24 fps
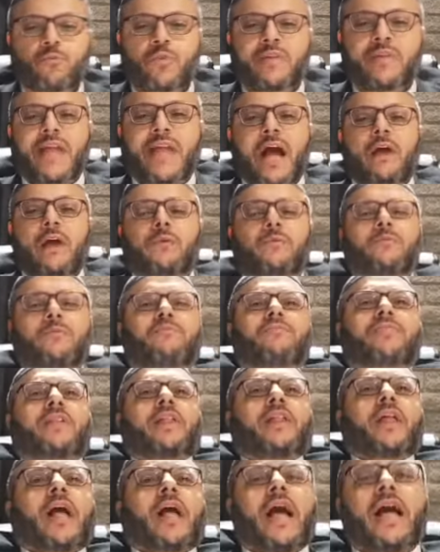Now,
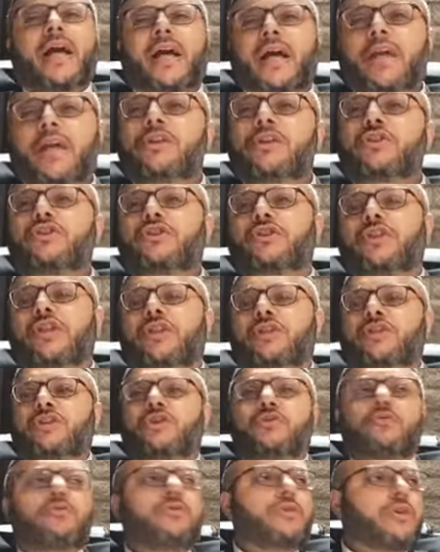did
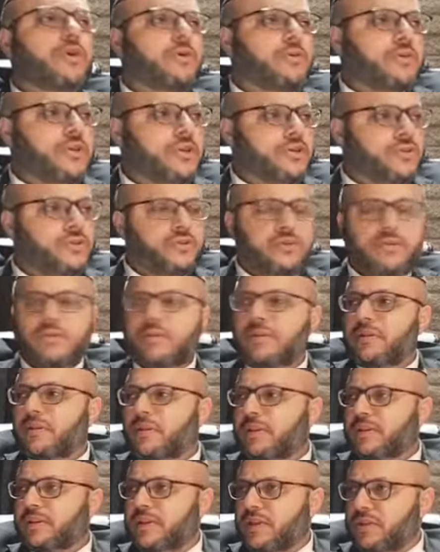you notice
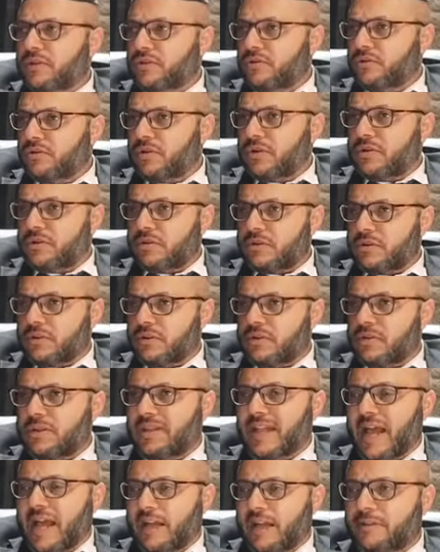
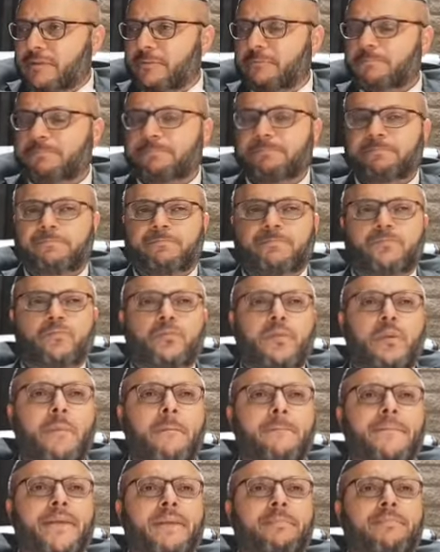that
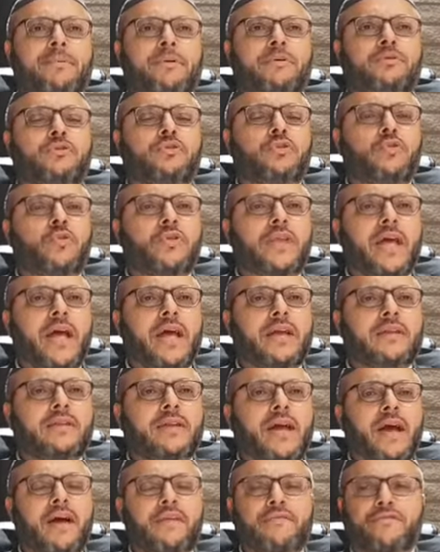people do
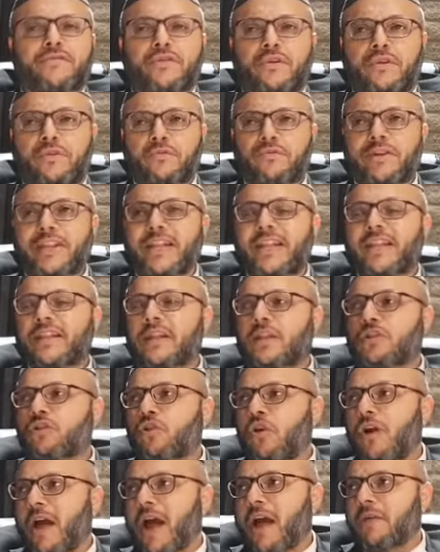that after reading the
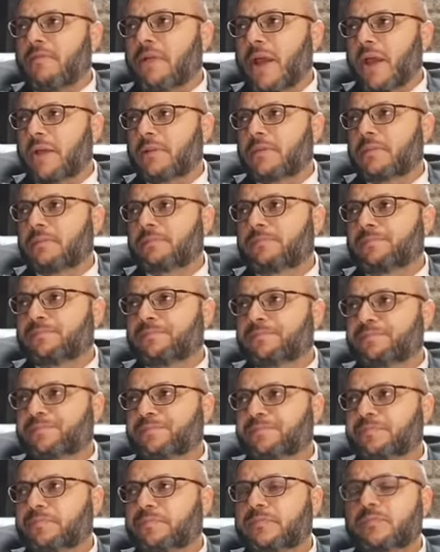Torah, right?
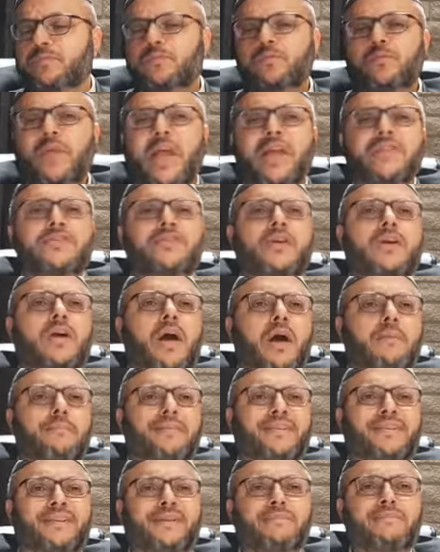It's a
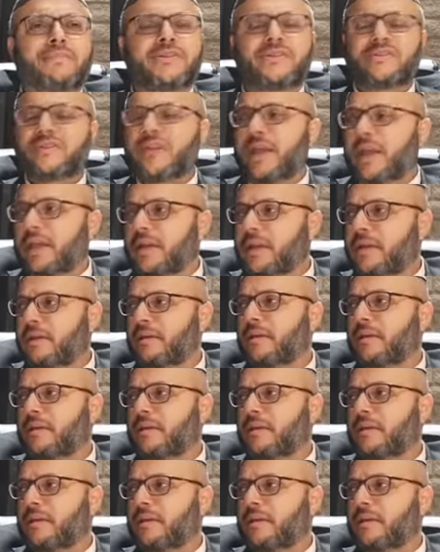commonly mistake.